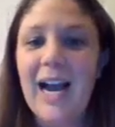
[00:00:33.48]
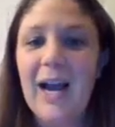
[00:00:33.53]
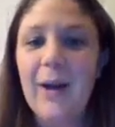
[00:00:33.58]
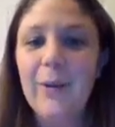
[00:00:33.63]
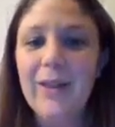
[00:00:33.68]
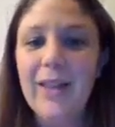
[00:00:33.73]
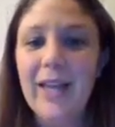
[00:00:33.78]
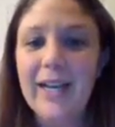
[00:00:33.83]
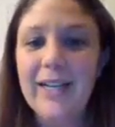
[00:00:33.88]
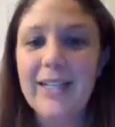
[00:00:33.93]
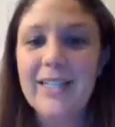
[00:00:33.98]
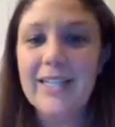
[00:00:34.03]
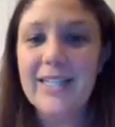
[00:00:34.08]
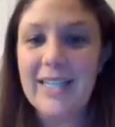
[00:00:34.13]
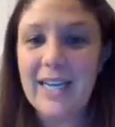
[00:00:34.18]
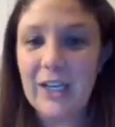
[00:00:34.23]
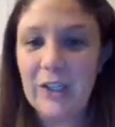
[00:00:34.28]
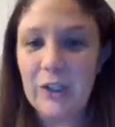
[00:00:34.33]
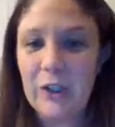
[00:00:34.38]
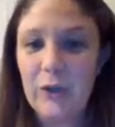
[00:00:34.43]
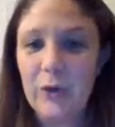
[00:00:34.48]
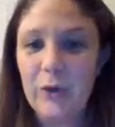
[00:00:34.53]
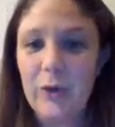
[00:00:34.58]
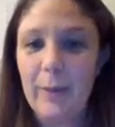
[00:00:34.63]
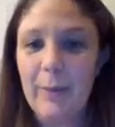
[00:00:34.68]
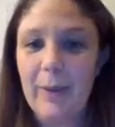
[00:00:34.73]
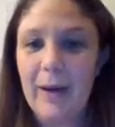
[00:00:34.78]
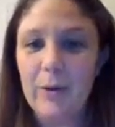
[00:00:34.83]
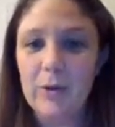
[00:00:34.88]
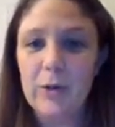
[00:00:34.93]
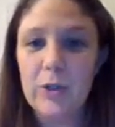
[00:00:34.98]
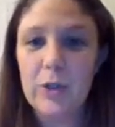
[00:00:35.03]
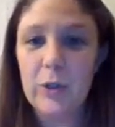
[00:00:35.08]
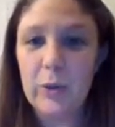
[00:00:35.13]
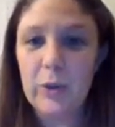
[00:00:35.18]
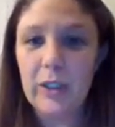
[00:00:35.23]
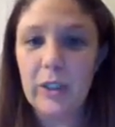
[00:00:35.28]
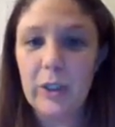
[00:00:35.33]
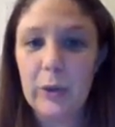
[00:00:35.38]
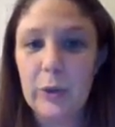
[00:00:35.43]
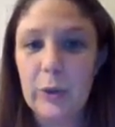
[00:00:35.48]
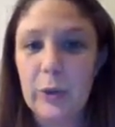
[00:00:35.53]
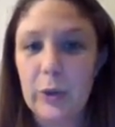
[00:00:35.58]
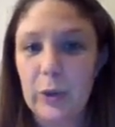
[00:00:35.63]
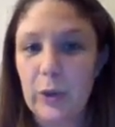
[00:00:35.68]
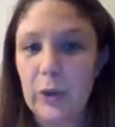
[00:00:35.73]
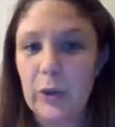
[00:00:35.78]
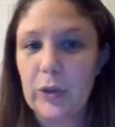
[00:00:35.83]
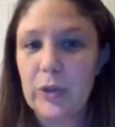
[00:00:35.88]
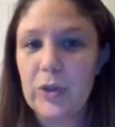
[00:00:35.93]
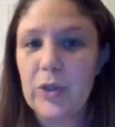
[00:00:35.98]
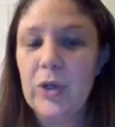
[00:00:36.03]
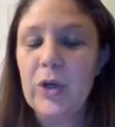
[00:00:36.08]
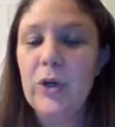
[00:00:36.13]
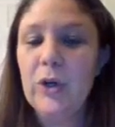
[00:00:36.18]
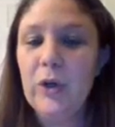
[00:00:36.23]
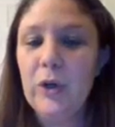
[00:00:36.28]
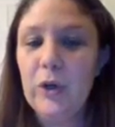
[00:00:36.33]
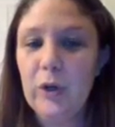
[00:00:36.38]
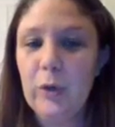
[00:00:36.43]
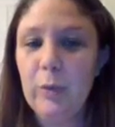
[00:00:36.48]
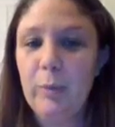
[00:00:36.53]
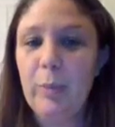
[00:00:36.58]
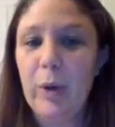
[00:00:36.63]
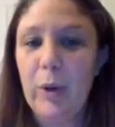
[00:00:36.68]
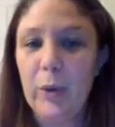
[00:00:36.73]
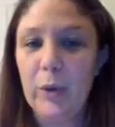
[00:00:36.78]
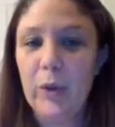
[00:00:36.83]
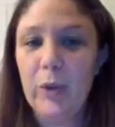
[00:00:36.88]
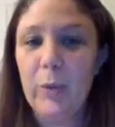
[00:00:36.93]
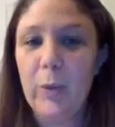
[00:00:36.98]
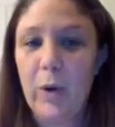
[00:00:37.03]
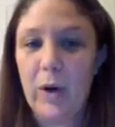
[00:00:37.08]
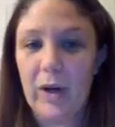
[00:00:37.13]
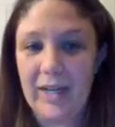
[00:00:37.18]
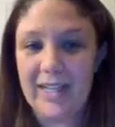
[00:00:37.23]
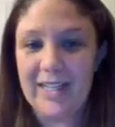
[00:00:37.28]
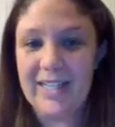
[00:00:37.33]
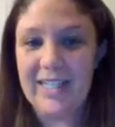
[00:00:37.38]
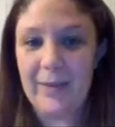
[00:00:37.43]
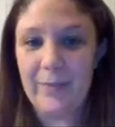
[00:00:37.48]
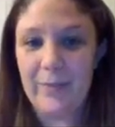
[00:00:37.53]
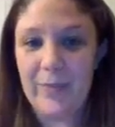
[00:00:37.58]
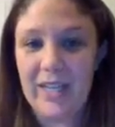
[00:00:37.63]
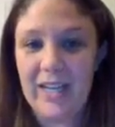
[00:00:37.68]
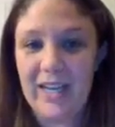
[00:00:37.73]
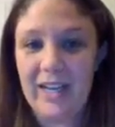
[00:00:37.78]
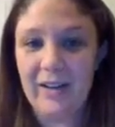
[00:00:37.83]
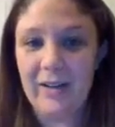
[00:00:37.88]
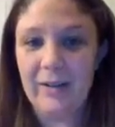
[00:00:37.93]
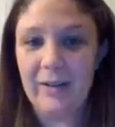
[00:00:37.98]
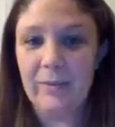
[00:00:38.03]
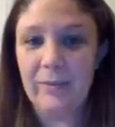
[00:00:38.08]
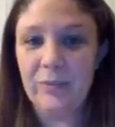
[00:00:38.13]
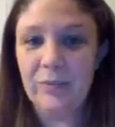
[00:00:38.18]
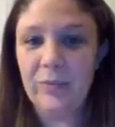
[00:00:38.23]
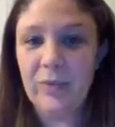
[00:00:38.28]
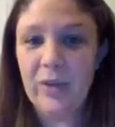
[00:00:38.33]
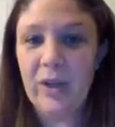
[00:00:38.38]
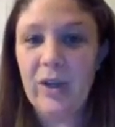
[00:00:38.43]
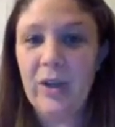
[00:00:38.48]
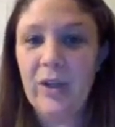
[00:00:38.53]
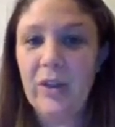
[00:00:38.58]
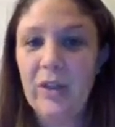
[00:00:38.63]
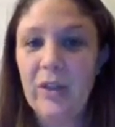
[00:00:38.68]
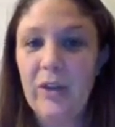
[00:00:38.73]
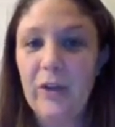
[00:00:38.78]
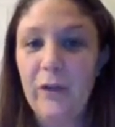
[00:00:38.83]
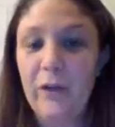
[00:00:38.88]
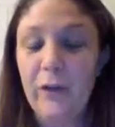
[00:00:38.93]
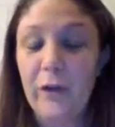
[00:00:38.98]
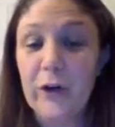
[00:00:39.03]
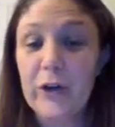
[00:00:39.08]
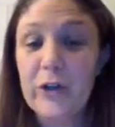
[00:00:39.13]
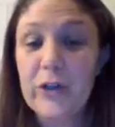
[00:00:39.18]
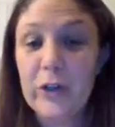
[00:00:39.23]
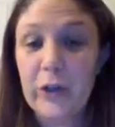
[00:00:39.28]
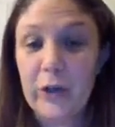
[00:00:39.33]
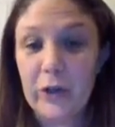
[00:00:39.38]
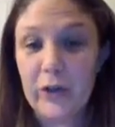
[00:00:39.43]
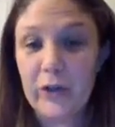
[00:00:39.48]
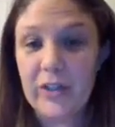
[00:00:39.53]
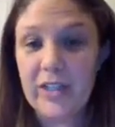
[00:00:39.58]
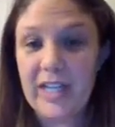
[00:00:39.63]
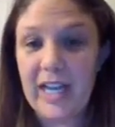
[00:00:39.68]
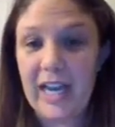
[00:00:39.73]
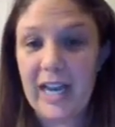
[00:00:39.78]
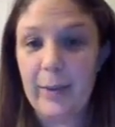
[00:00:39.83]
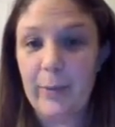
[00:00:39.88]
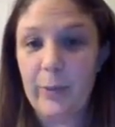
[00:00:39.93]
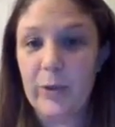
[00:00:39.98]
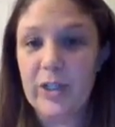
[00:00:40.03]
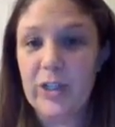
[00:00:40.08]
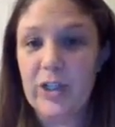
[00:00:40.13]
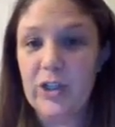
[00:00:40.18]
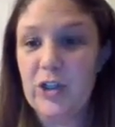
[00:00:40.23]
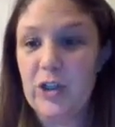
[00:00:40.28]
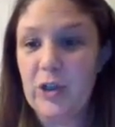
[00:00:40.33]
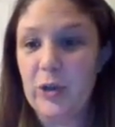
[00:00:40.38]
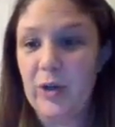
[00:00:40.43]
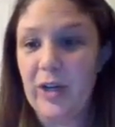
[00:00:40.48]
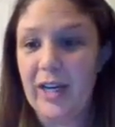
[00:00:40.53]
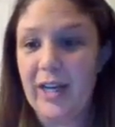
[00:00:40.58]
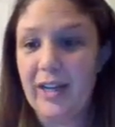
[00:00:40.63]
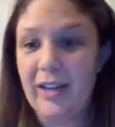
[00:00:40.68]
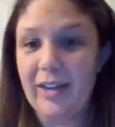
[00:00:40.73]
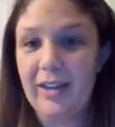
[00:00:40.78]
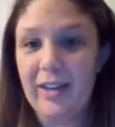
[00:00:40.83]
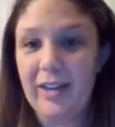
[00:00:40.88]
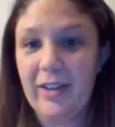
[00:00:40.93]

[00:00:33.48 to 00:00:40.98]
I would like to tell you about two little girls who both wanted something. The first girl's name was Judith,